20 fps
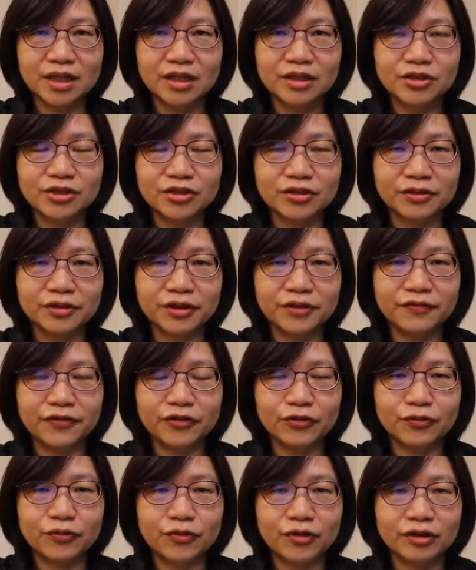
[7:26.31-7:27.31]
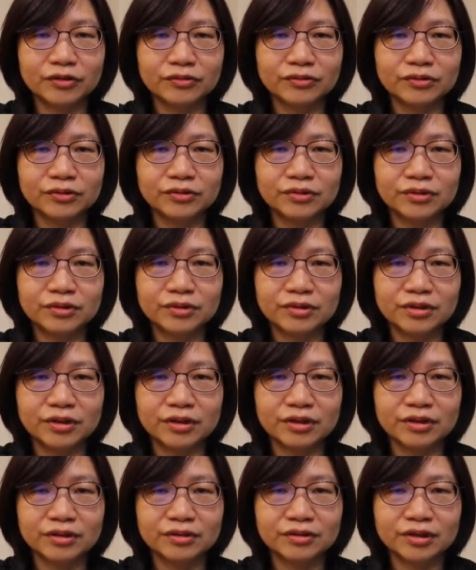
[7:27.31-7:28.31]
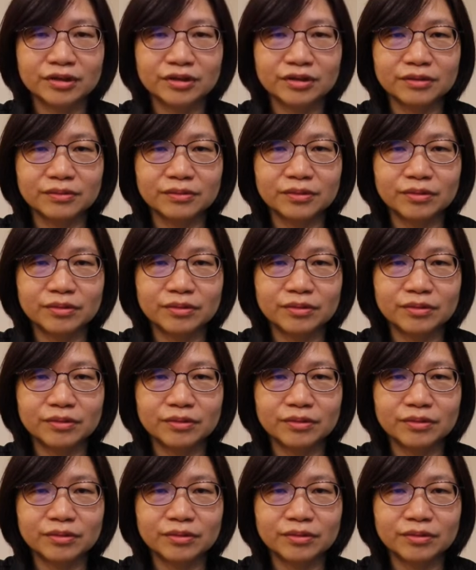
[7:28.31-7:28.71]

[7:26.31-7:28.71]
So if you want the